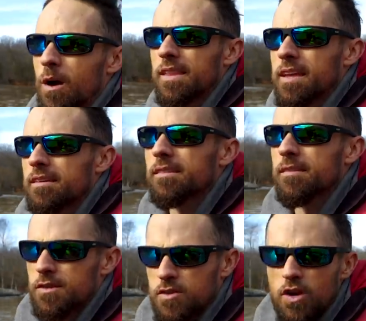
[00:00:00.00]
knowing that
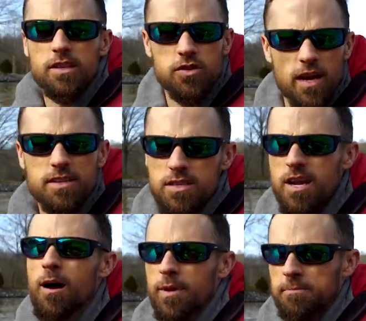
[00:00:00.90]
the straight stretch is
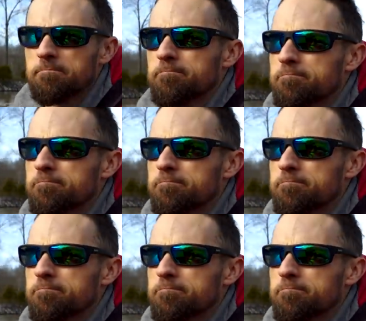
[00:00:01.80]
coming.